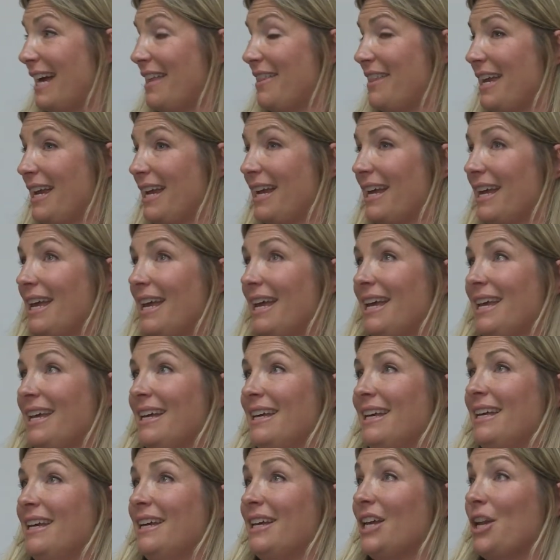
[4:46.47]
I think,
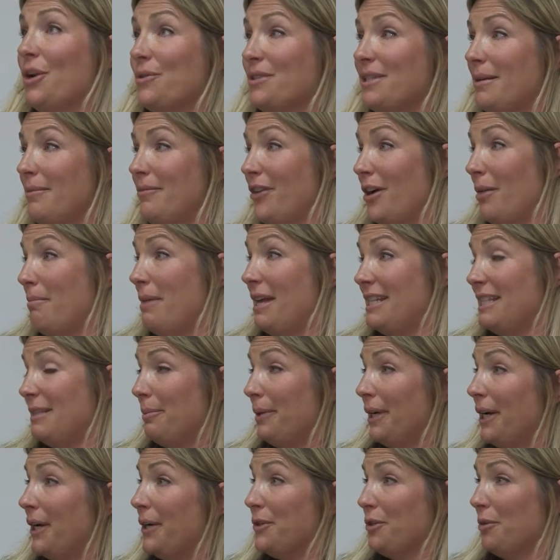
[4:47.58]
you know, some of our men's
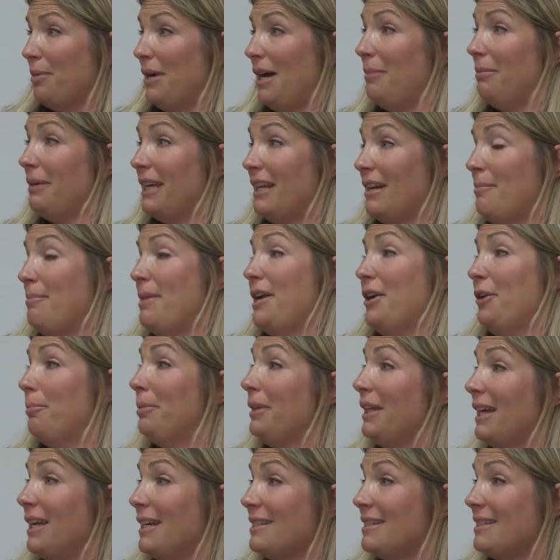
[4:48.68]
players are probably in a better
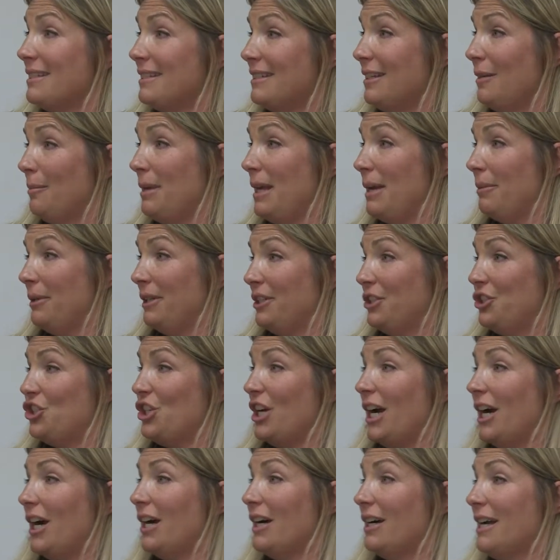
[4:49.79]
place to be able to
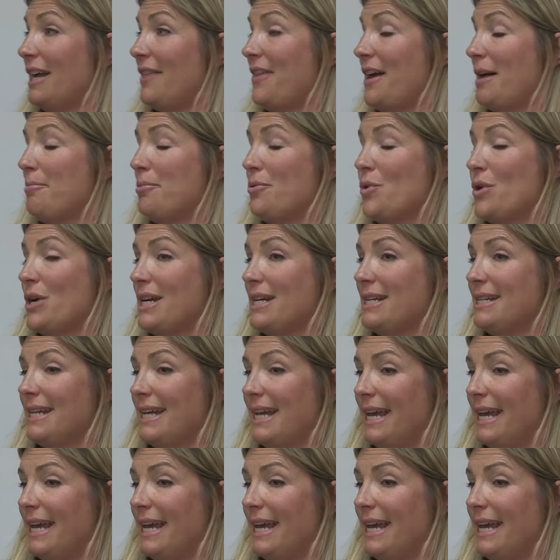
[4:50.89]
share at that point.